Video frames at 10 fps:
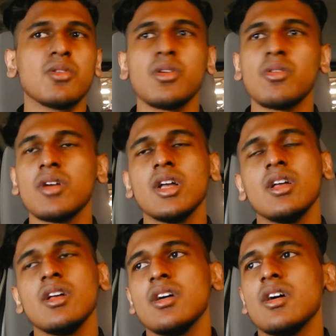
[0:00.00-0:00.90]
No,
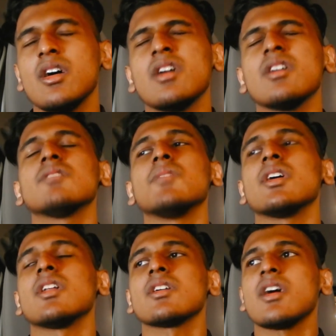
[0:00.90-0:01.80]
oh,
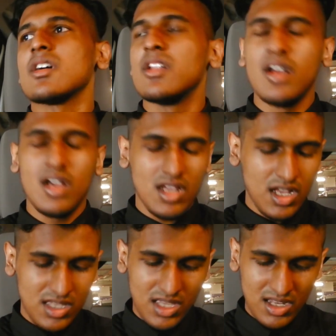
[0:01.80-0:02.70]
man,
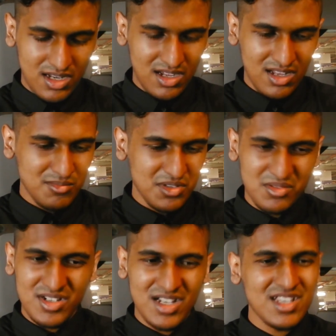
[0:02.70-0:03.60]
I cannot,
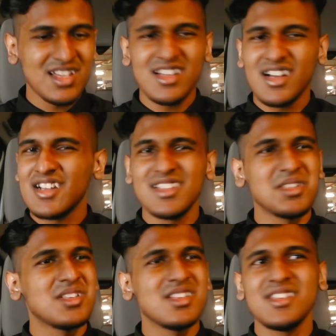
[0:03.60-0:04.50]
bro. I cannot.
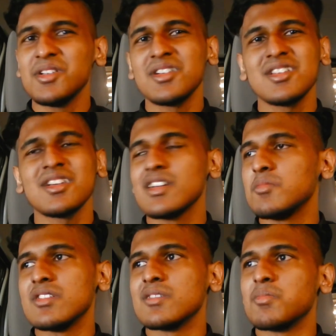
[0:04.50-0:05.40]
You're going to
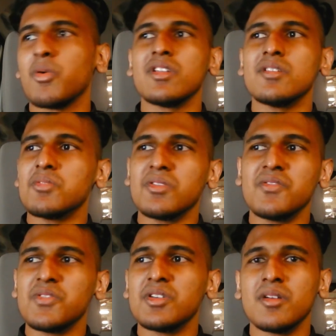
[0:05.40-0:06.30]
be disappointed, bro,
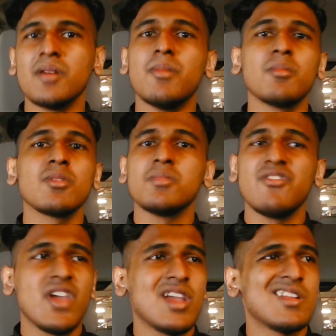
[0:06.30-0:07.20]
if you're a Bumblebee
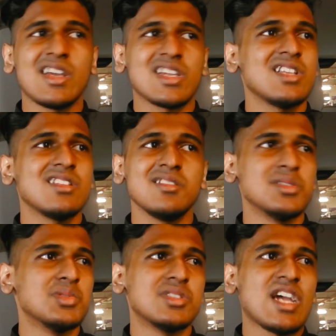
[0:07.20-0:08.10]
fan. Like, he didn't
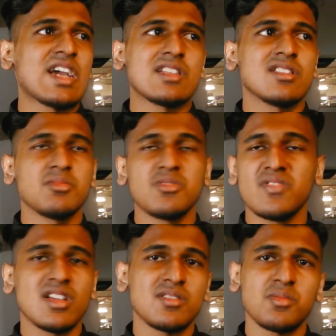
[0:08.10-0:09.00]
do jack in
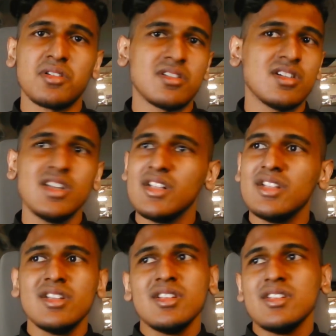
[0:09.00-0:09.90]
this
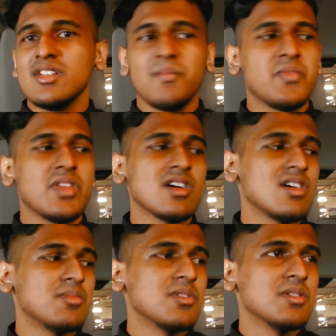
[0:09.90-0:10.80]
movie, I
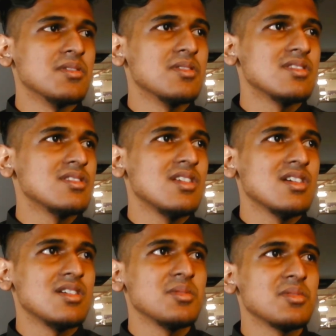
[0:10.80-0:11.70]
swear. Bro, yeah,
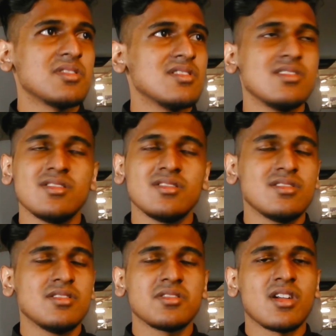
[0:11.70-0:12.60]
it
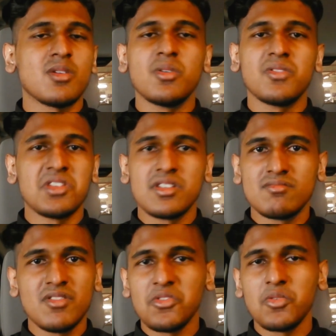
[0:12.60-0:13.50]
was not worth it.
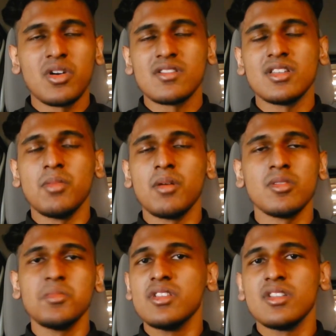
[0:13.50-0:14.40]
If you want to see
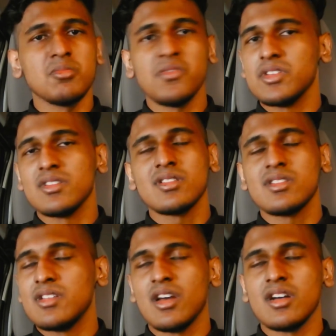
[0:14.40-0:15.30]
Bumblebee in this movie, just,
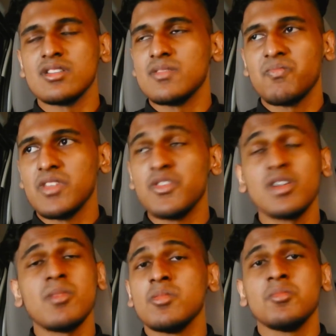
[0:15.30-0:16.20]
yeah. If you're a
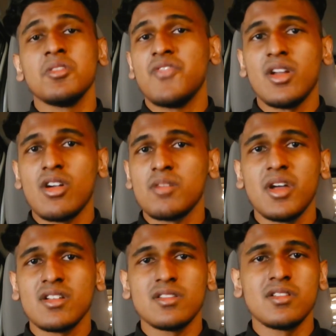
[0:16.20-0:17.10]
Bumblebee fan,
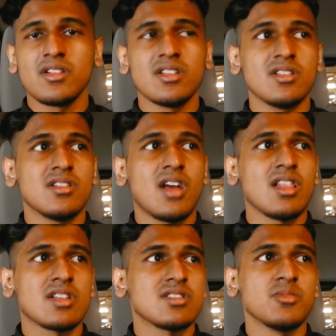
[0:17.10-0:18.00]
automatically you're going to not
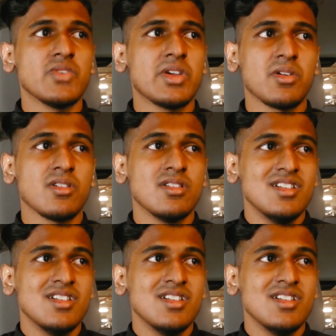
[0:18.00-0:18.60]
like this movie at all.